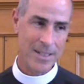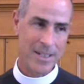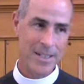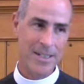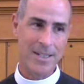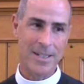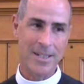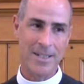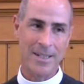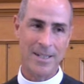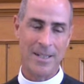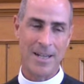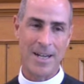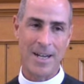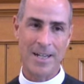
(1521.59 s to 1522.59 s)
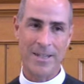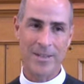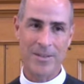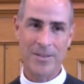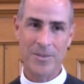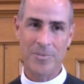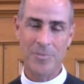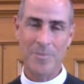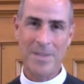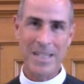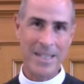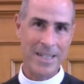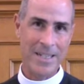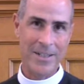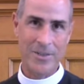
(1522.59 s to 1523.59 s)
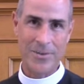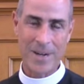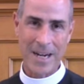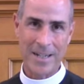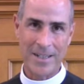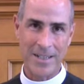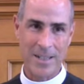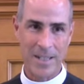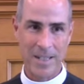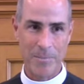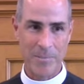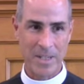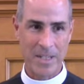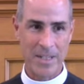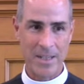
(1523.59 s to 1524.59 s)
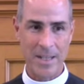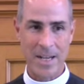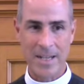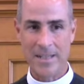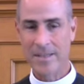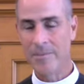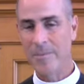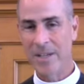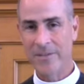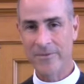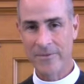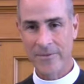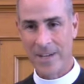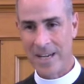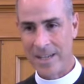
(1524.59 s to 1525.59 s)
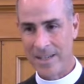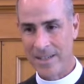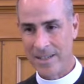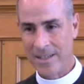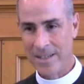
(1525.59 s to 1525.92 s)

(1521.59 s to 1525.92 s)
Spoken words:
He didn't lie to me directly, but he lied to my friend,